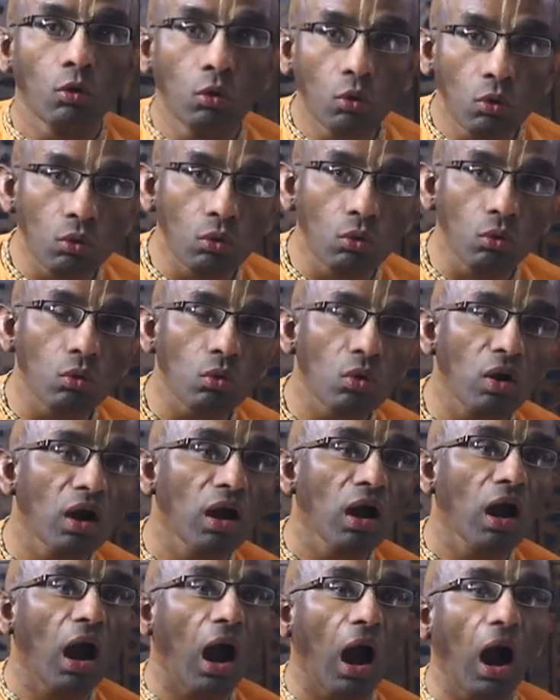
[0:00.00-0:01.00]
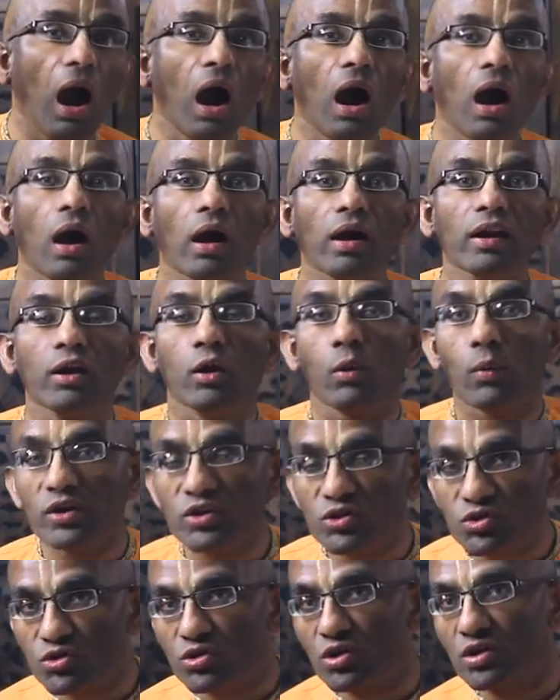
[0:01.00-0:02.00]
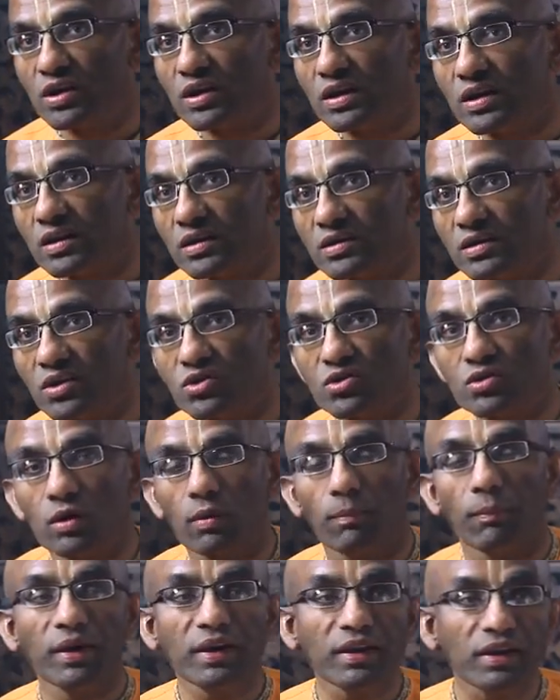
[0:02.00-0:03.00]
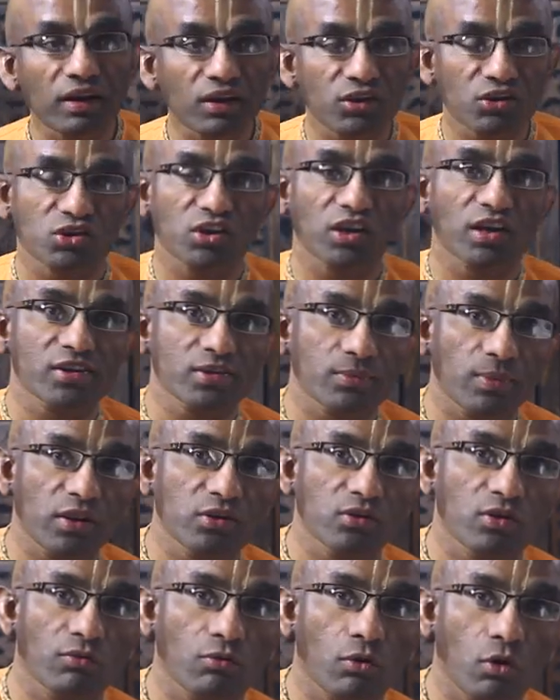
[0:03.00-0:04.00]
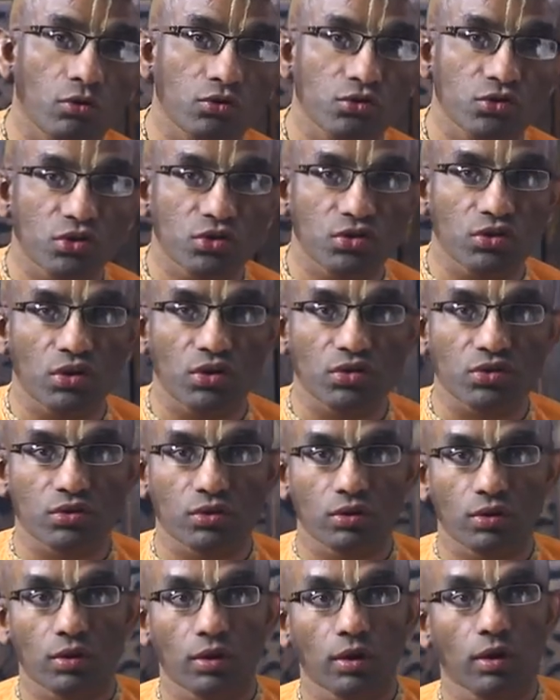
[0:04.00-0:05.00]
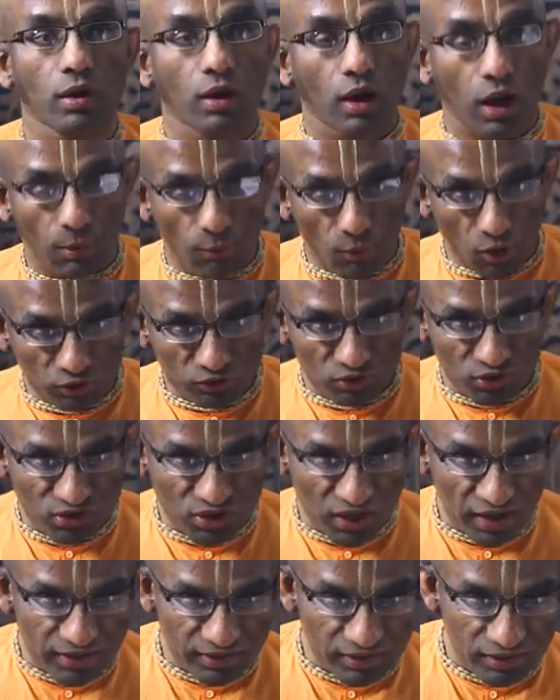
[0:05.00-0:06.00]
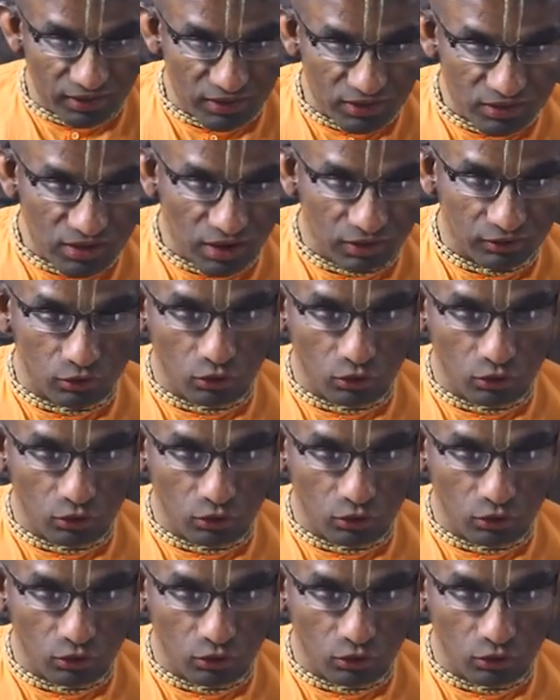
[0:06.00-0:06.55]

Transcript: who are questioning such materialistic explanation of consciousness. Among such scientists are